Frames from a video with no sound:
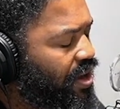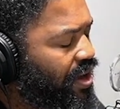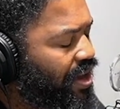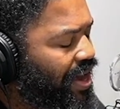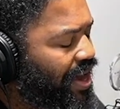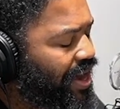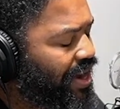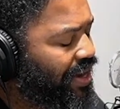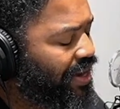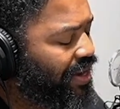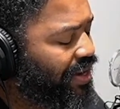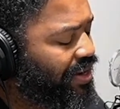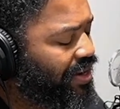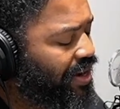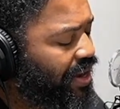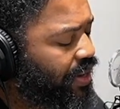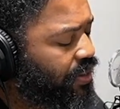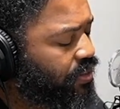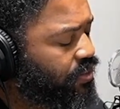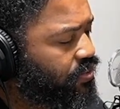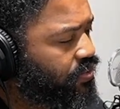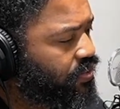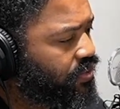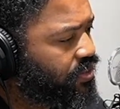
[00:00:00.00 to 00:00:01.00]
I cannot
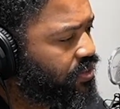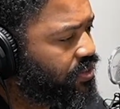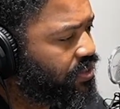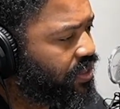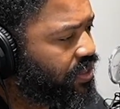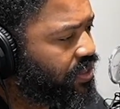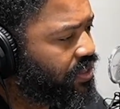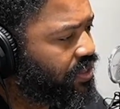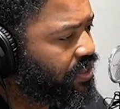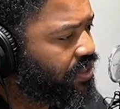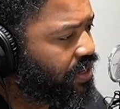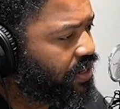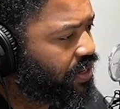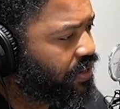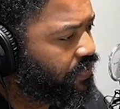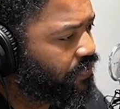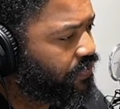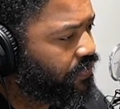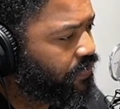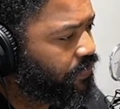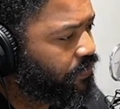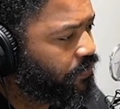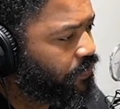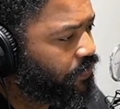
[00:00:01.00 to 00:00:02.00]
stress that
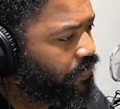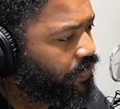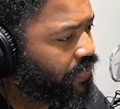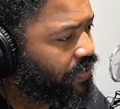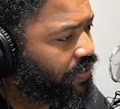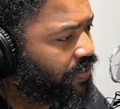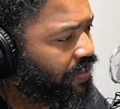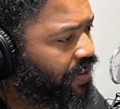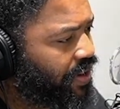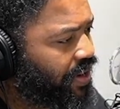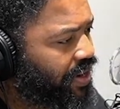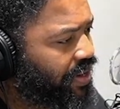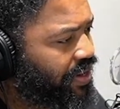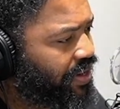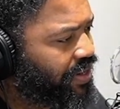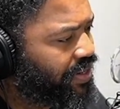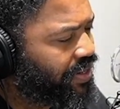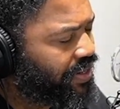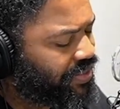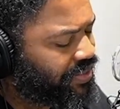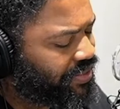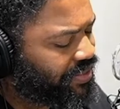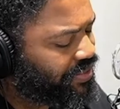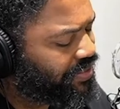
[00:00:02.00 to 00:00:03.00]
enough right? And
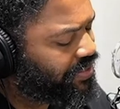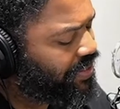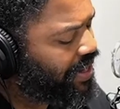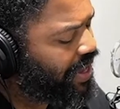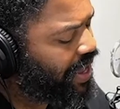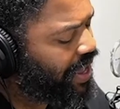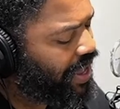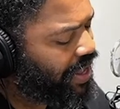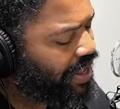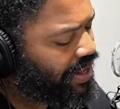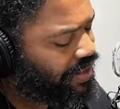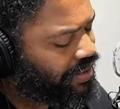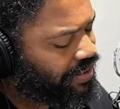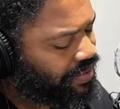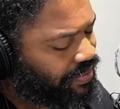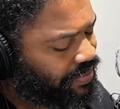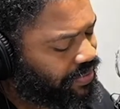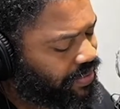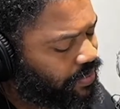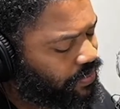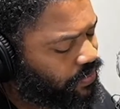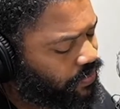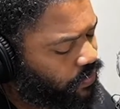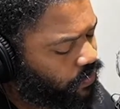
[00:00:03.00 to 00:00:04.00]
this is not
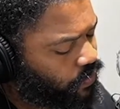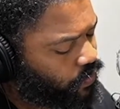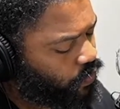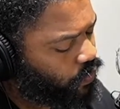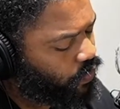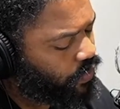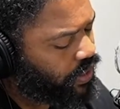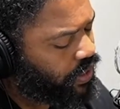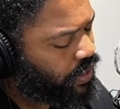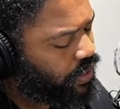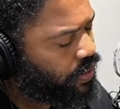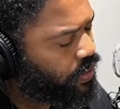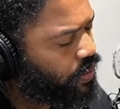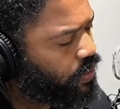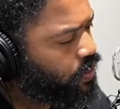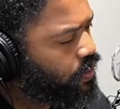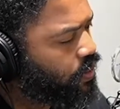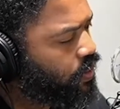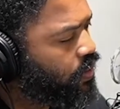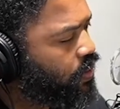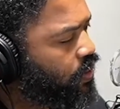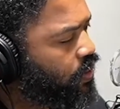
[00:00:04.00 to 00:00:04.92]
some weird